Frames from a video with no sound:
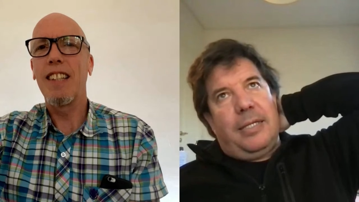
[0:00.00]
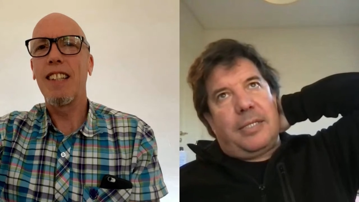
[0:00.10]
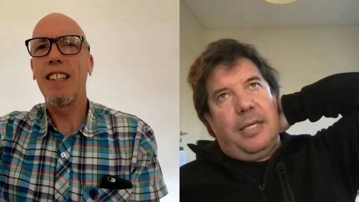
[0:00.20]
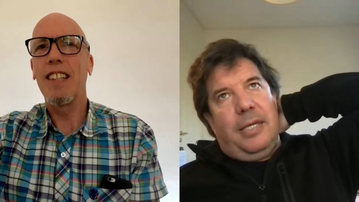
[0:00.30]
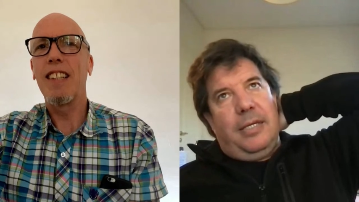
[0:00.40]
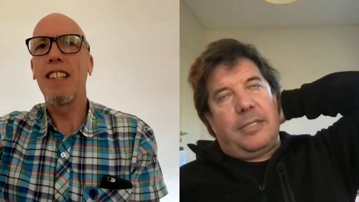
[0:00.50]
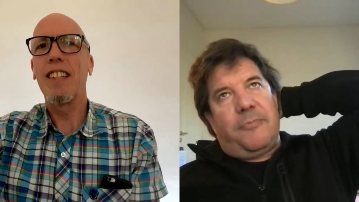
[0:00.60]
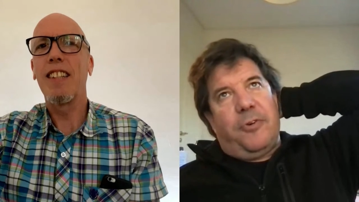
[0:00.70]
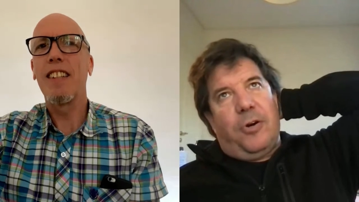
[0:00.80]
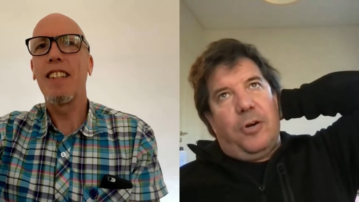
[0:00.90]
Speaker 1: is is
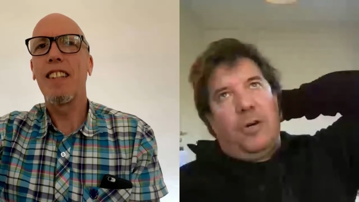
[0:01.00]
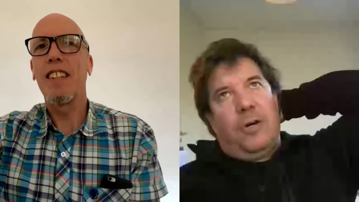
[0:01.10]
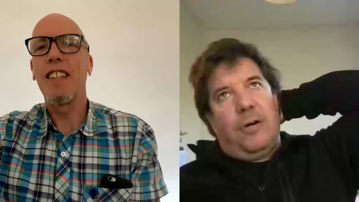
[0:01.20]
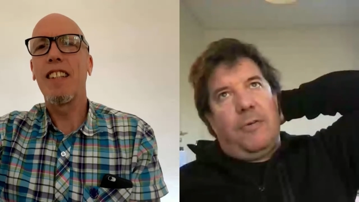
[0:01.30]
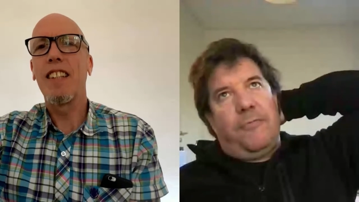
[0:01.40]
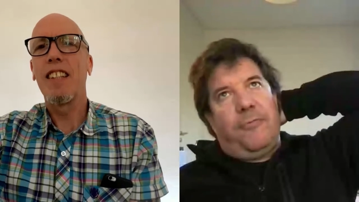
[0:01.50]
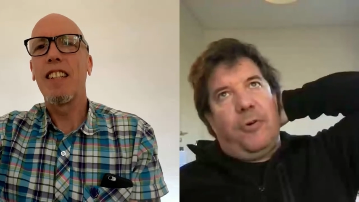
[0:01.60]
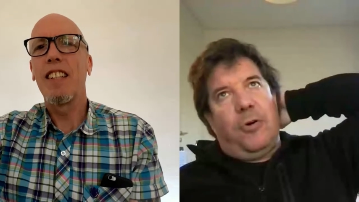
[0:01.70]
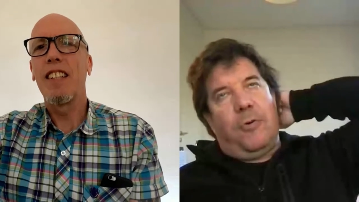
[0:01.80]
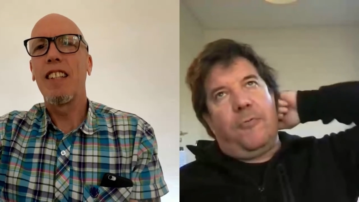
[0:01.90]
for
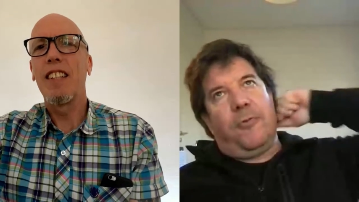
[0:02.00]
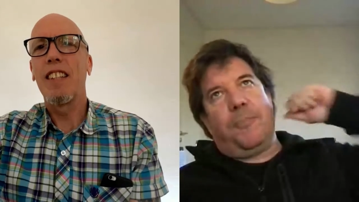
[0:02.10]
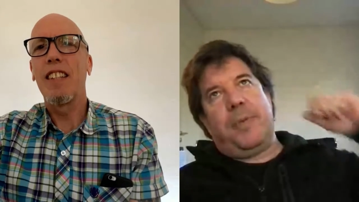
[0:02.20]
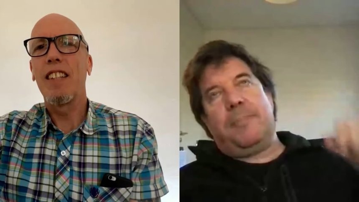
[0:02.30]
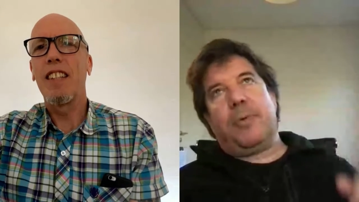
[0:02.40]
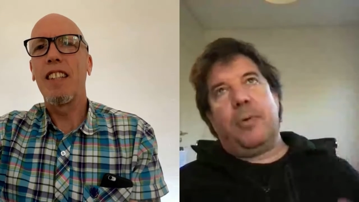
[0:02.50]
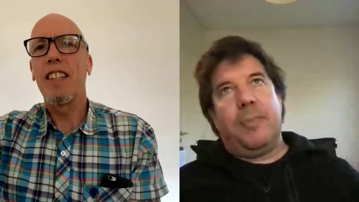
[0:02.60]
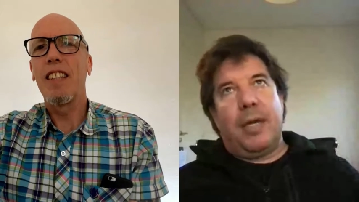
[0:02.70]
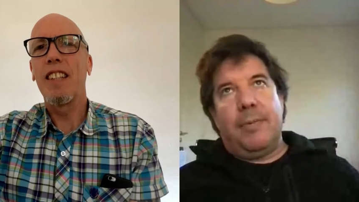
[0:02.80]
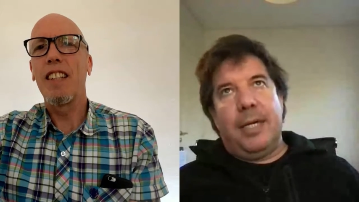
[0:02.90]
for for people
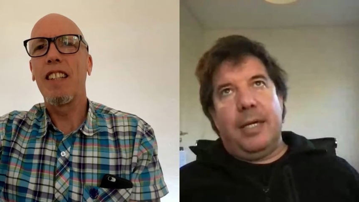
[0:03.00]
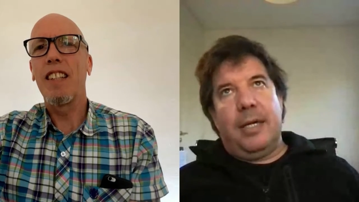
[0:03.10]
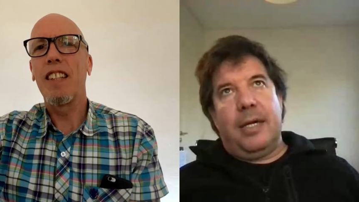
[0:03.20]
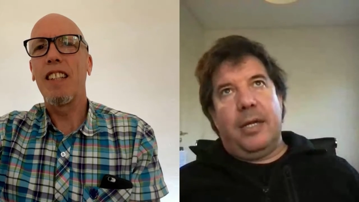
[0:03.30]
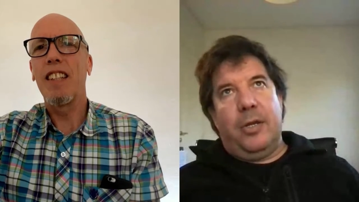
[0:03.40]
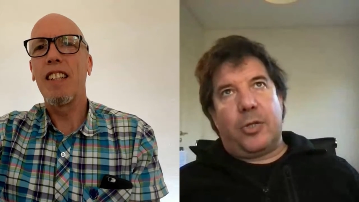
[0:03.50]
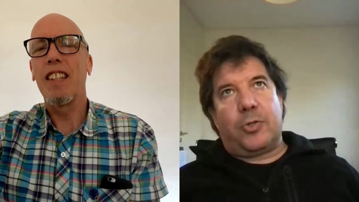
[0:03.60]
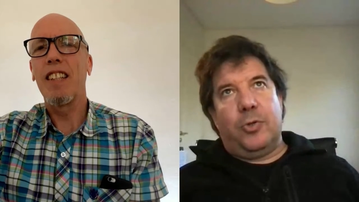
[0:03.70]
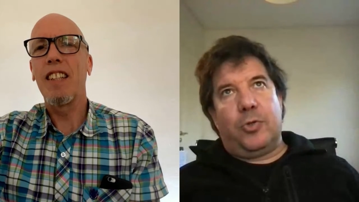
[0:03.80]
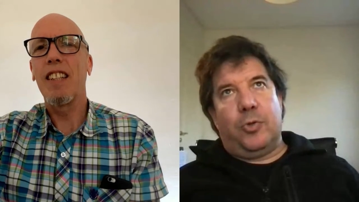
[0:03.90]
maybe
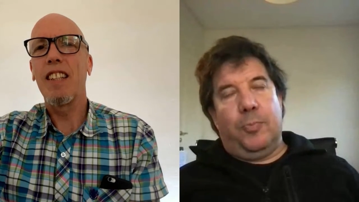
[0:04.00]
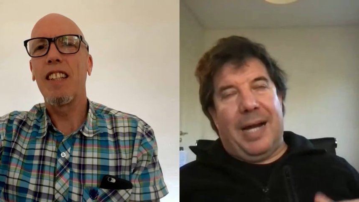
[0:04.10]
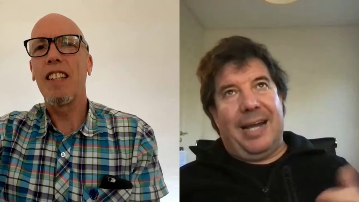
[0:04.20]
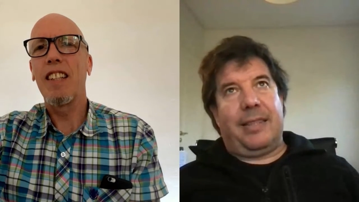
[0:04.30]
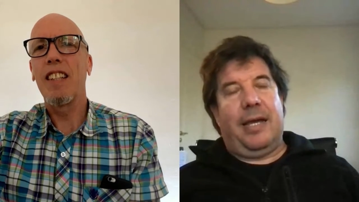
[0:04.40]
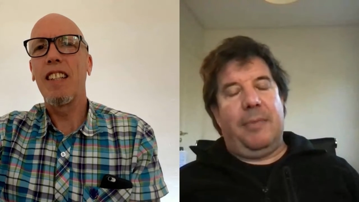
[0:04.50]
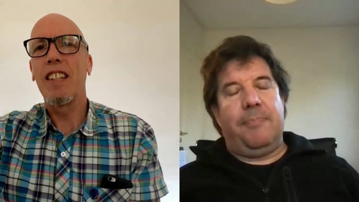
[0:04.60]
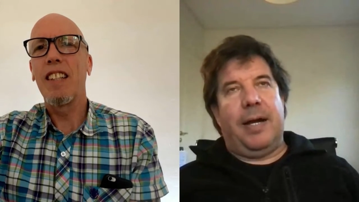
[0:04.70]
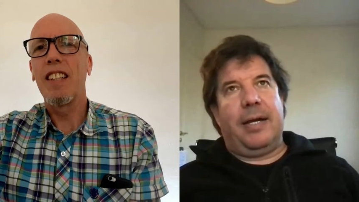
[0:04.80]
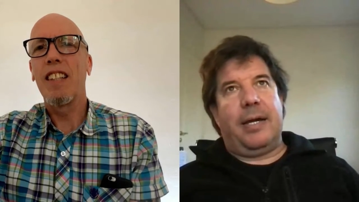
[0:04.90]
not to to bank
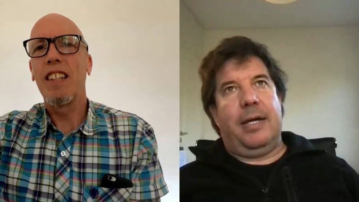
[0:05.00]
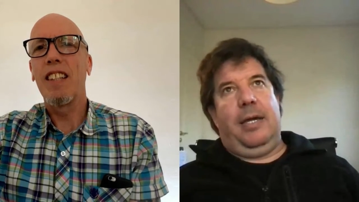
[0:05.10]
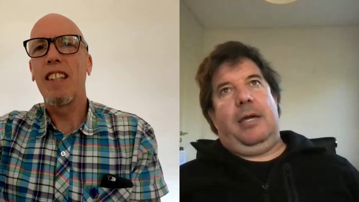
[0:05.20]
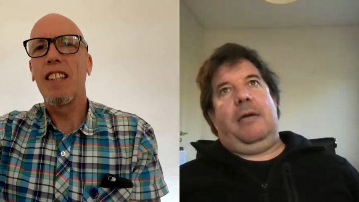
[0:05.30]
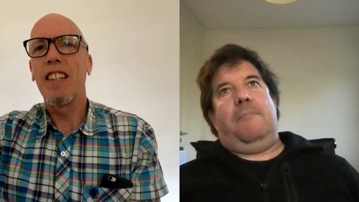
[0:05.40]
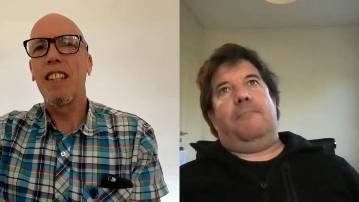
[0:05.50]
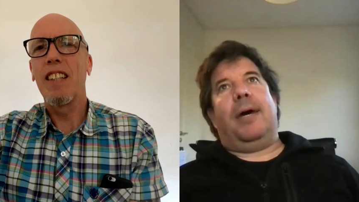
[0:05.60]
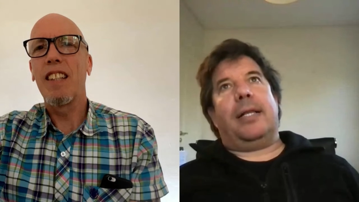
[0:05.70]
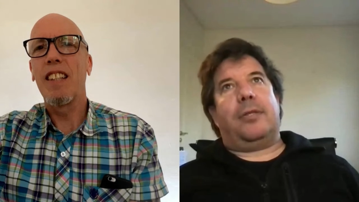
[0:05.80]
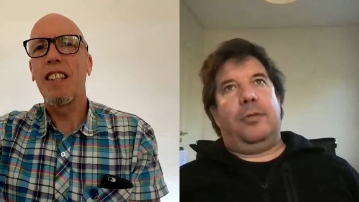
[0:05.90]
down bank
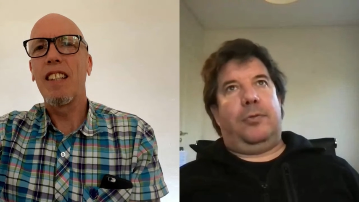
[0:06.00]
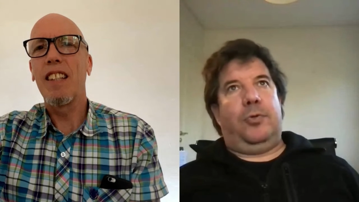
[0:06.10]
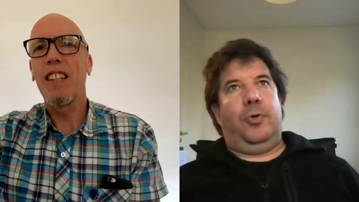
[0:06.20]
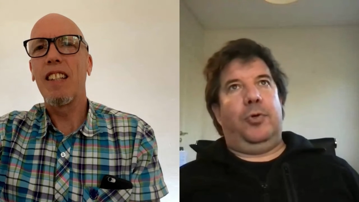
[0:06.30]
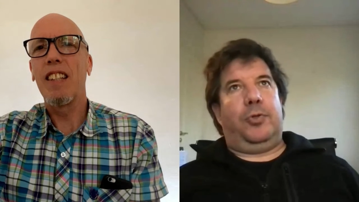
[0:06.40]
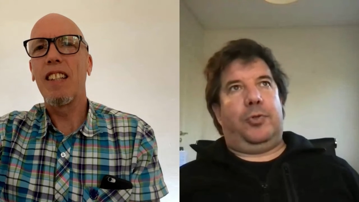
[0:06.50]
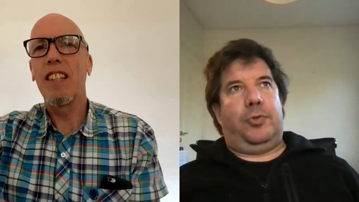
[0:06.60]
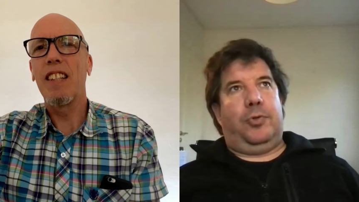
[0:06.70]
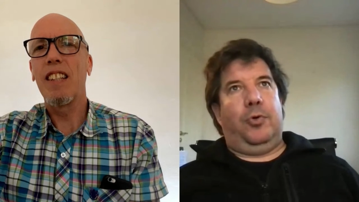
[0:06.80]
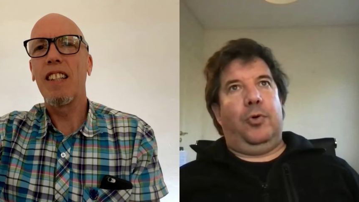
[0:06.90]
but to
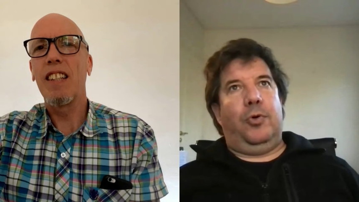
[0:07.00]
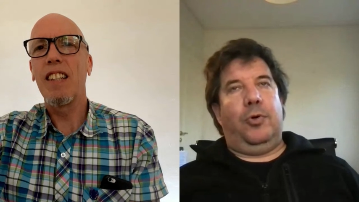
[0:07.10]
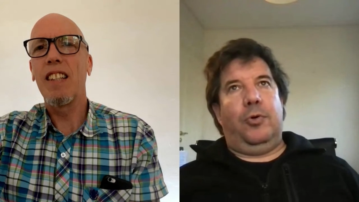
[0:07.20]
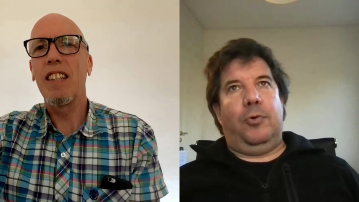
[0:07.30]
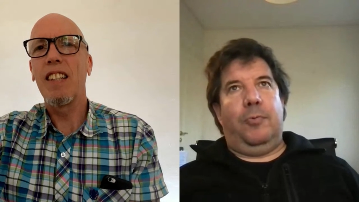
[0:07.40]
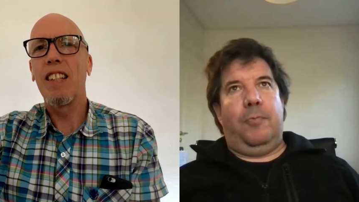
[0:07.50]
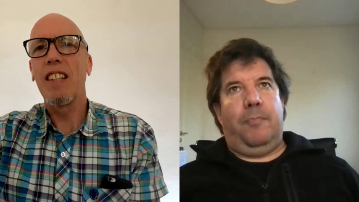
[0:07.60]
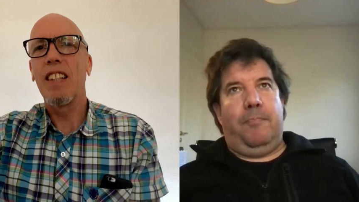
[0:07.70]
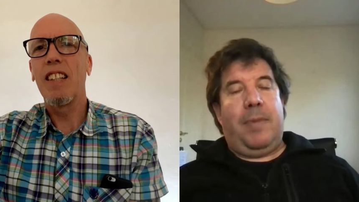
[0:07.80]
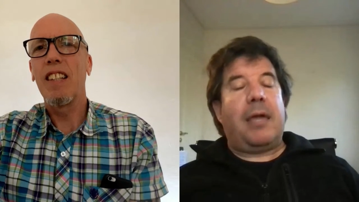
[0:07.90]
to
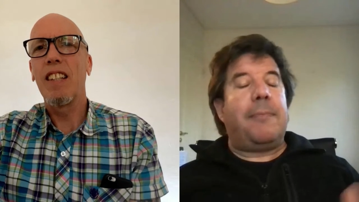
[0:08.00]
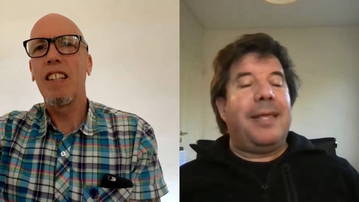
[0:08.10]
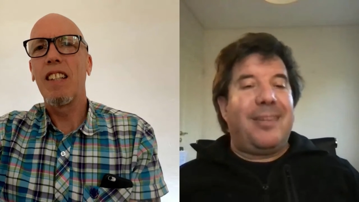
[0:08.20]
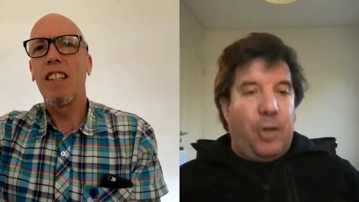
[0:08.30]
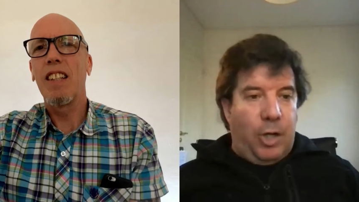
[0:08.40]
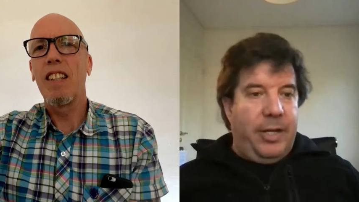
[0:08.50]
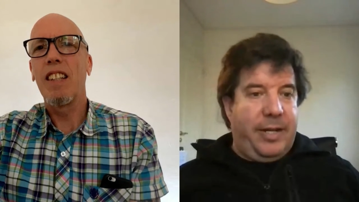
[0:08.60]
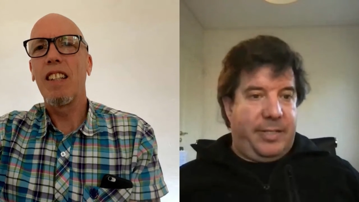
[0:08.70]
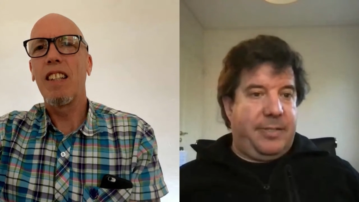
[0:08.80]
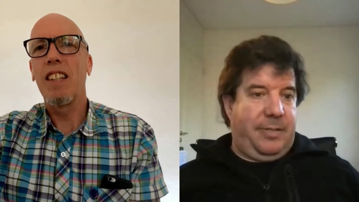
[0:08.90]
make
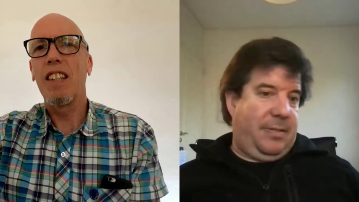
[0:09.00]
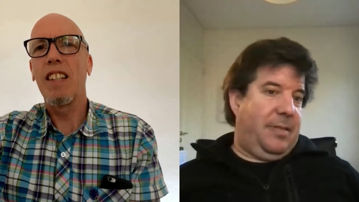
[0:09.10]
bitcoiners